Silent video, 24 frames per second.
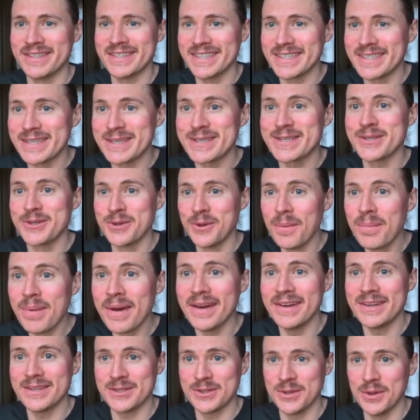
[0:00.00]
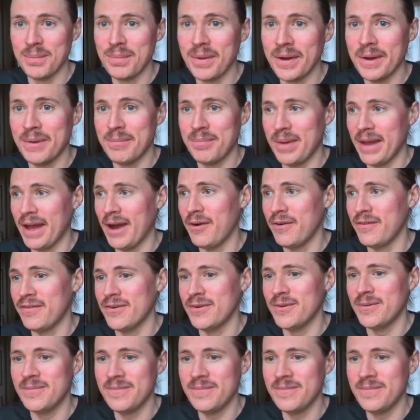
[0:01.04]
This is super, super powerful.